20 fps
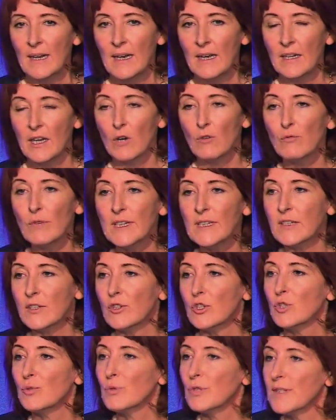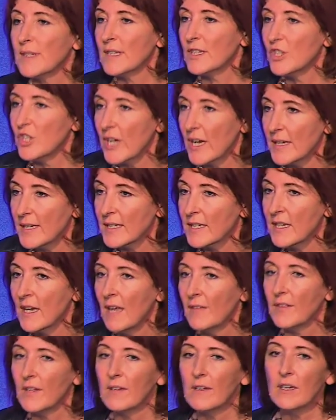Now, research would
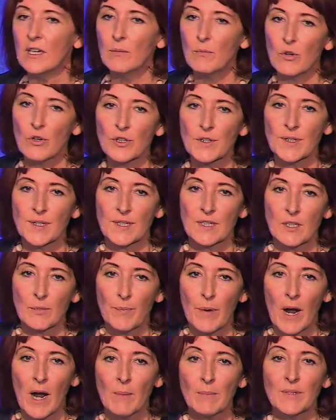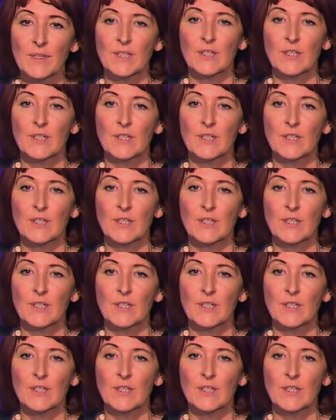suggest that in emergency departments,